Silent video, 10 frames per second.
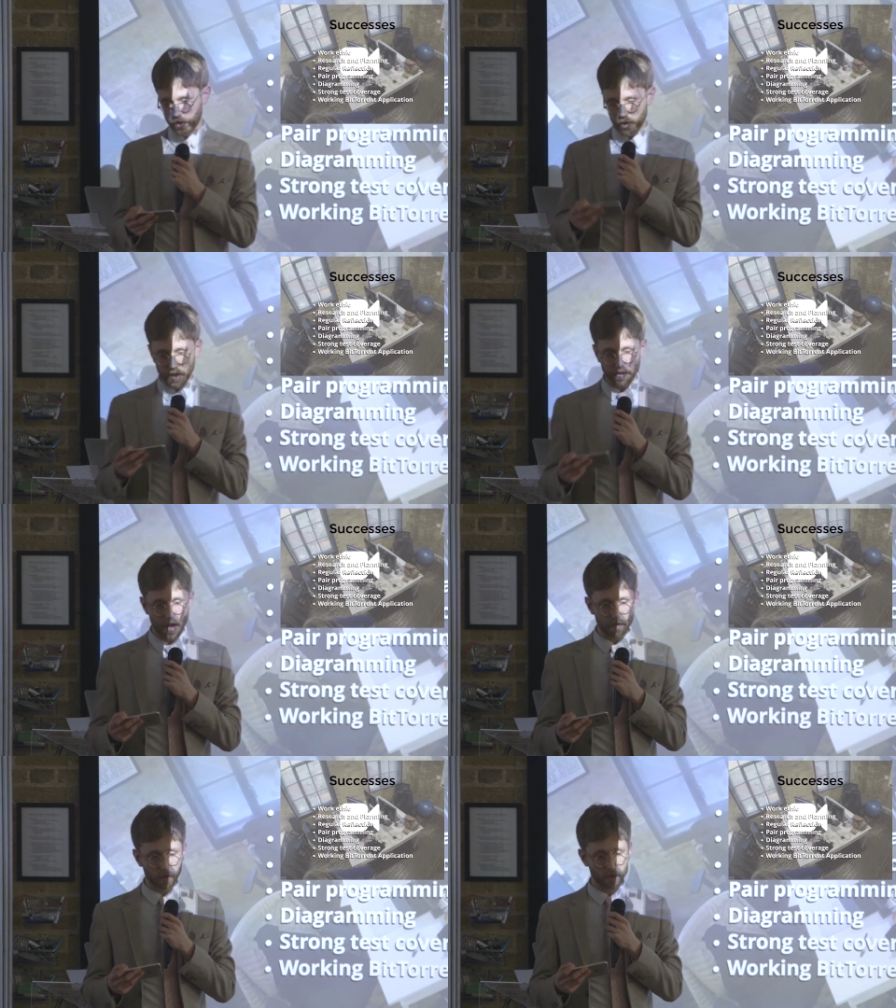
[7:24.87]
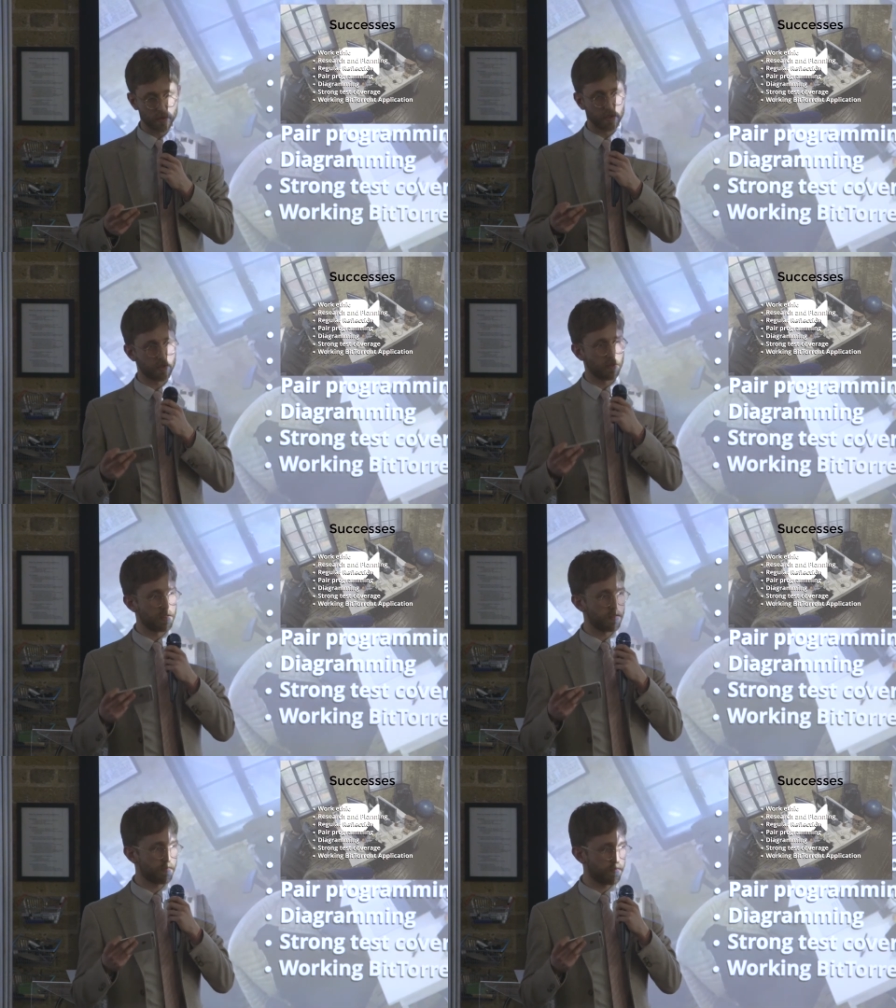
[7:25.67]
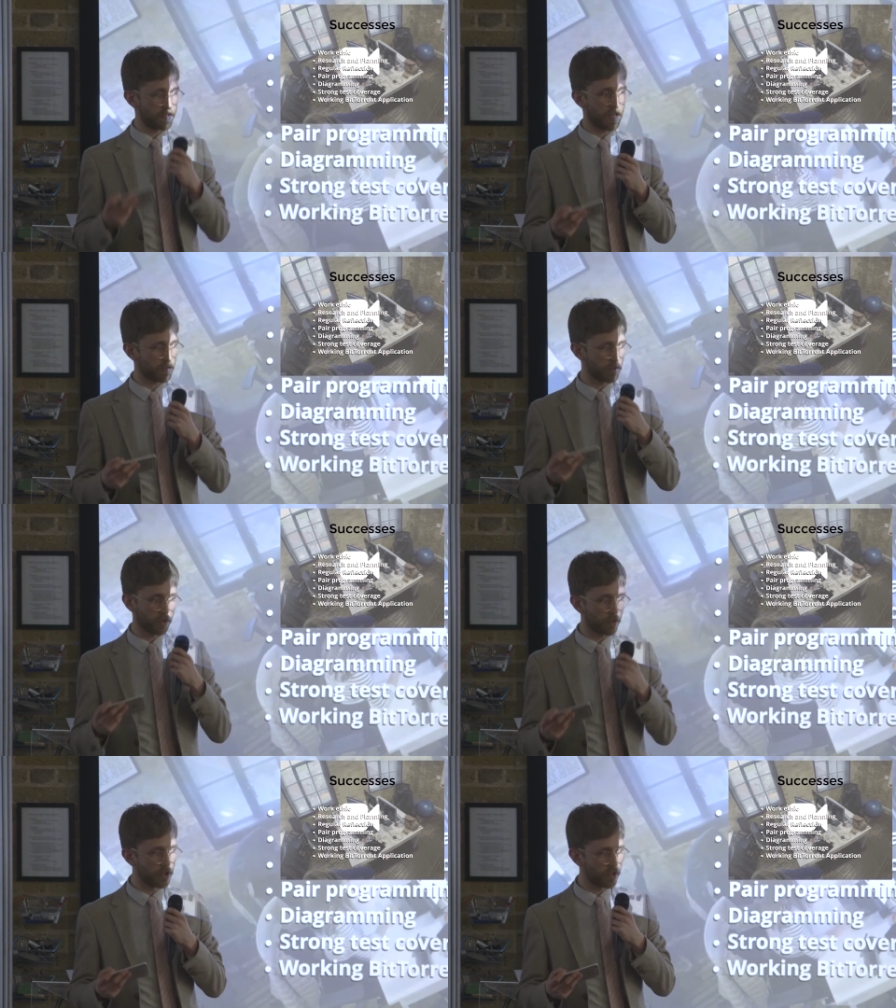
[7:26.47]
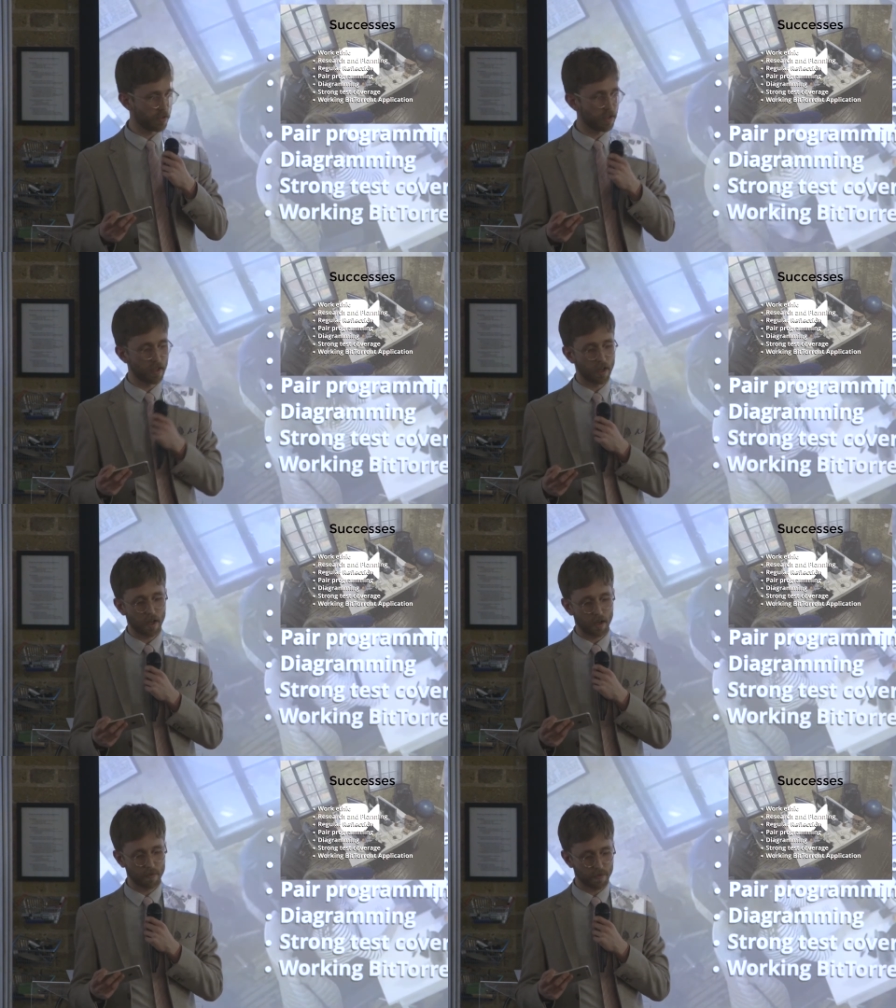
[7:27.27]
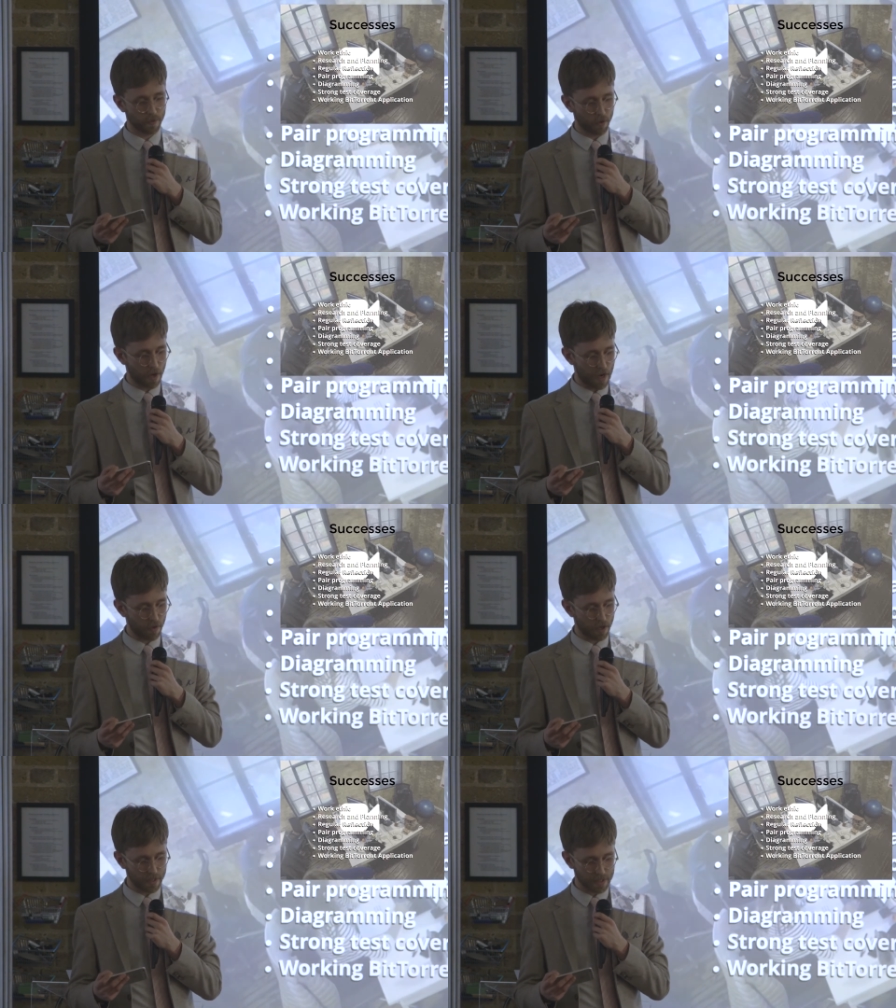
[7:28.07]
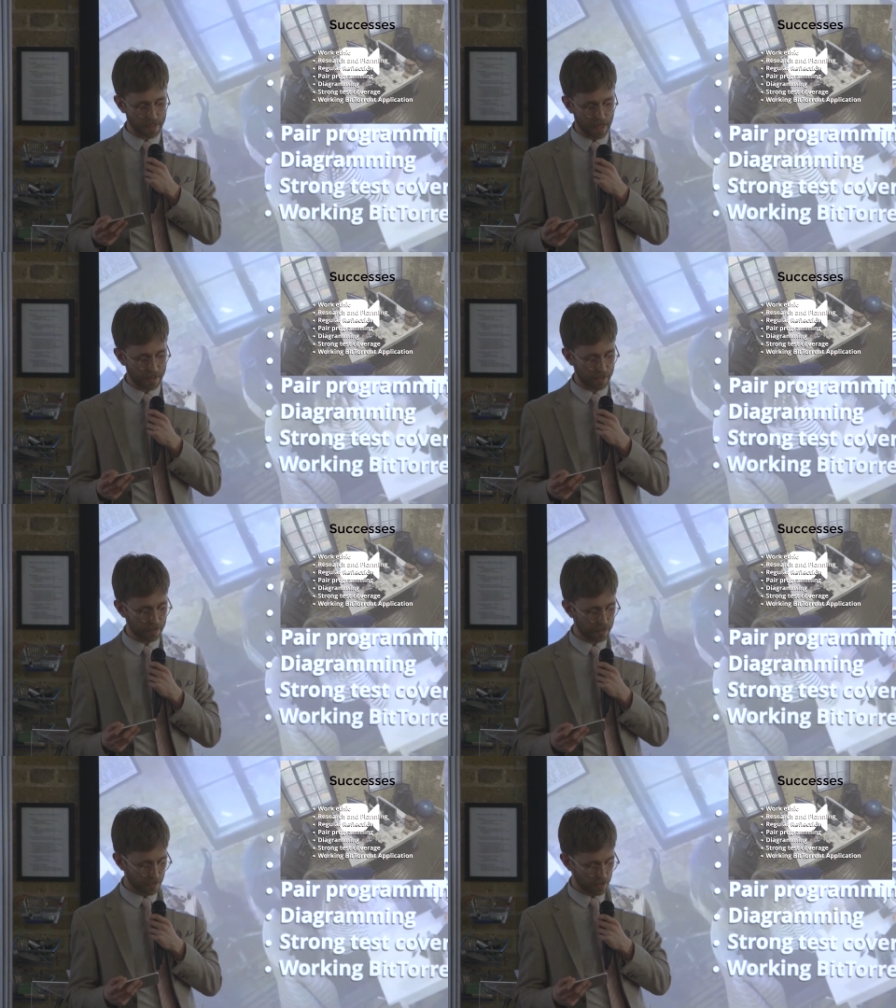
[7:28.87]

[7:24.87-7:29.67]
Doing that, of course, was fantastic, was crucial for our understanding